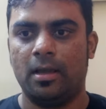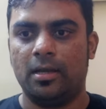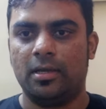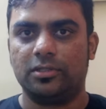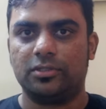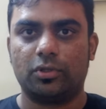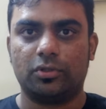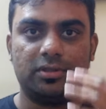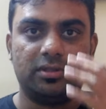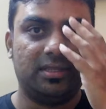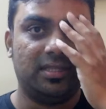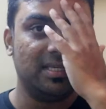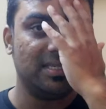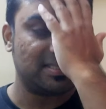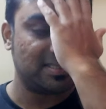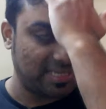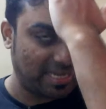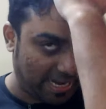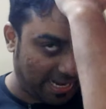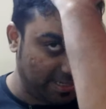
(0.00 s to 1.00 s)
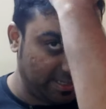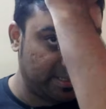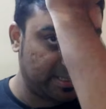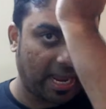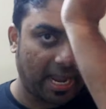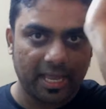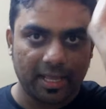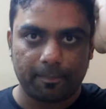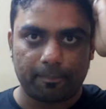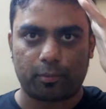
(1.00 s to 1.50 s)
So this
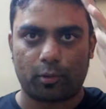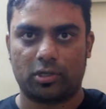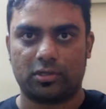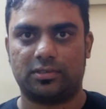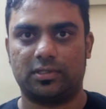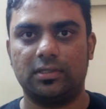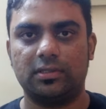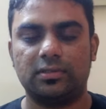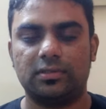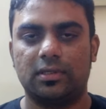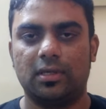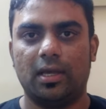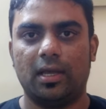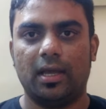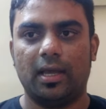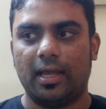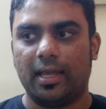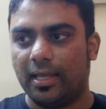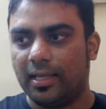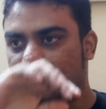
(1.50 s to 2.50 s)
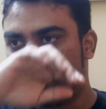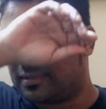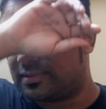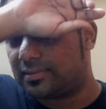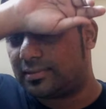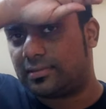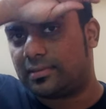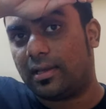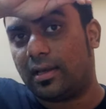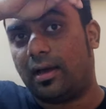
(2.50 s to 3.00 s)
entire process
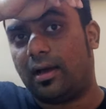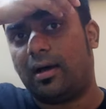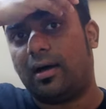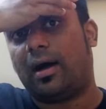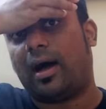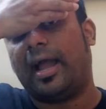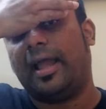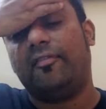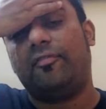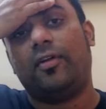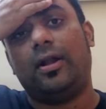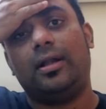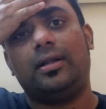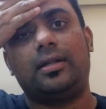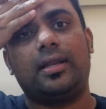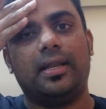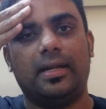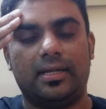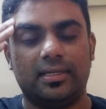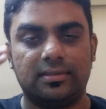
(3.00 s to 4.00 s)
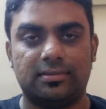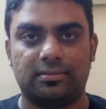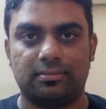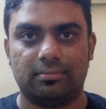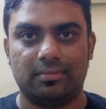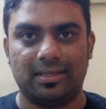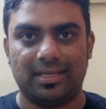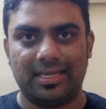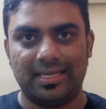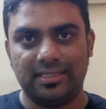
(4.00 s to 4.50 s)
is I felt it is
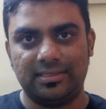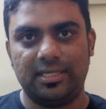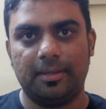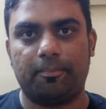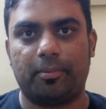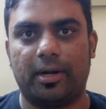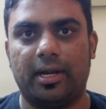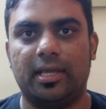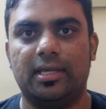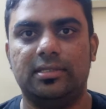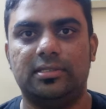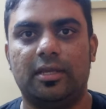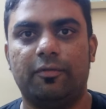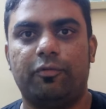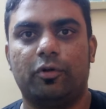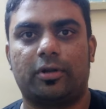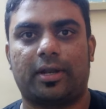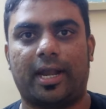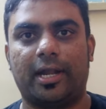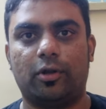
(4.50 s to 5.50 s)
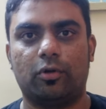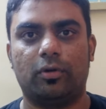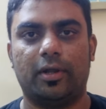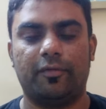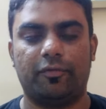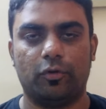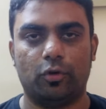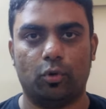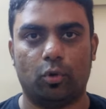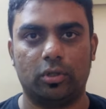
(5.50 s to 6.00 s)
pretty easy if
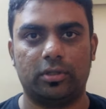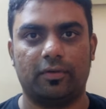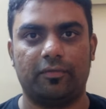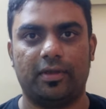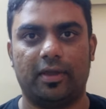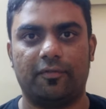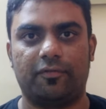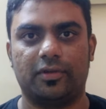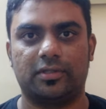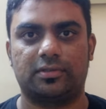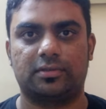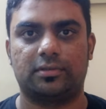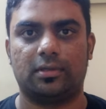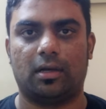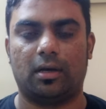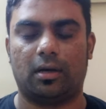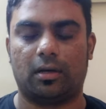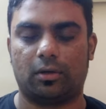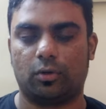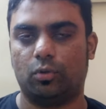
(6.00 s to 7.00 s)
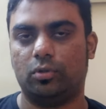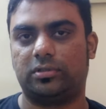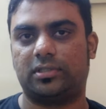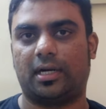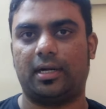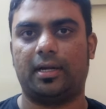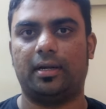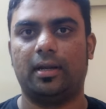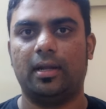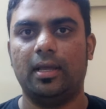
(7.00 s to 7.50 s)
you know the VFS rules,
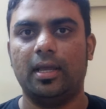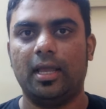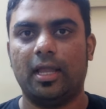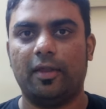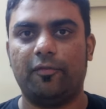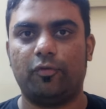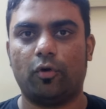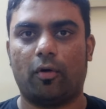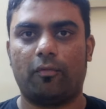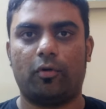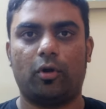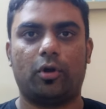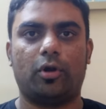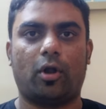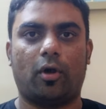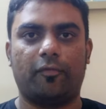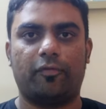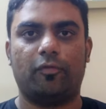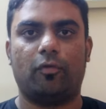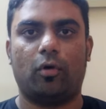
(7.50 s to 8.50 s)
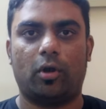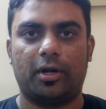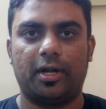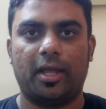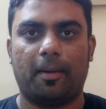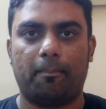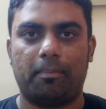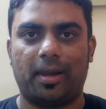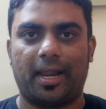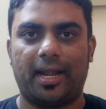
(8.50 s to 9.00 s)
and if you have
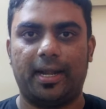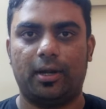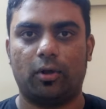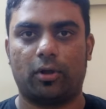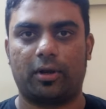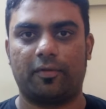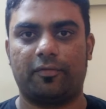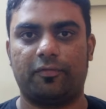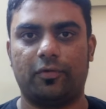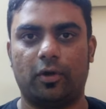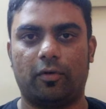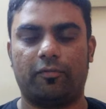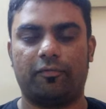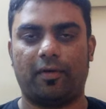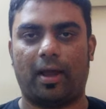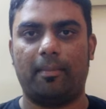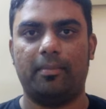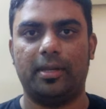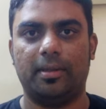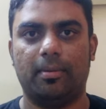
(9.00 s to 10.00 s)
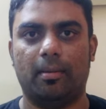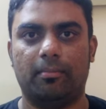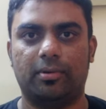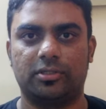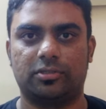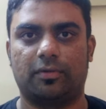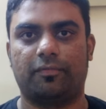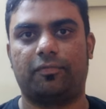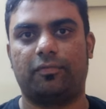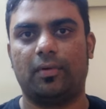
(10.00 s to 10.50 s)
already applied, or if your family
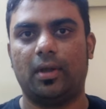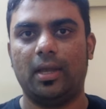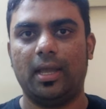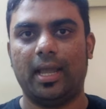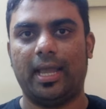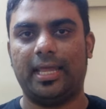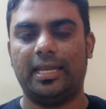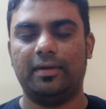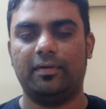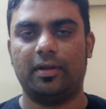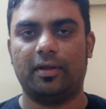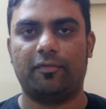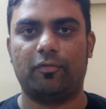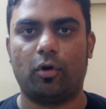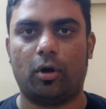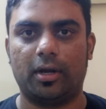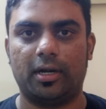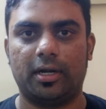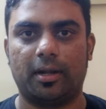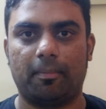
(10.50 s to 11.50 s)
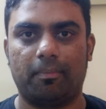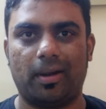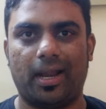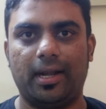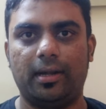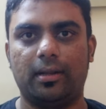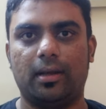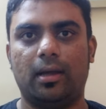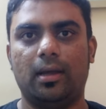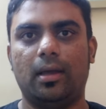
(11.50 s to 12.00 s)
members of anyone have gone and
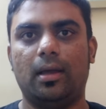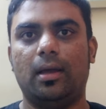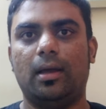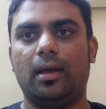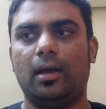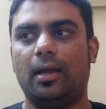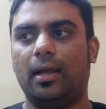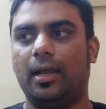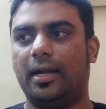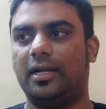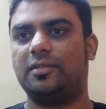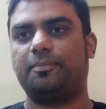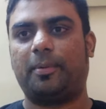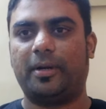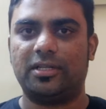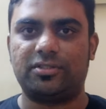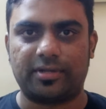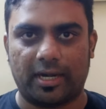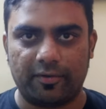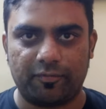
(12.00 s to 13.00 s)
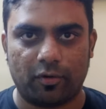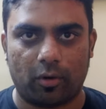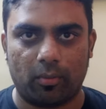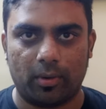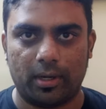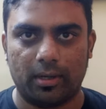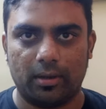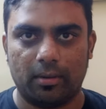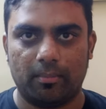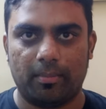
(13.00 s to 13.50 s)
applied, it is pretty
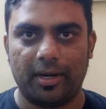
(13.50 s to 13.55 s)
straightforward.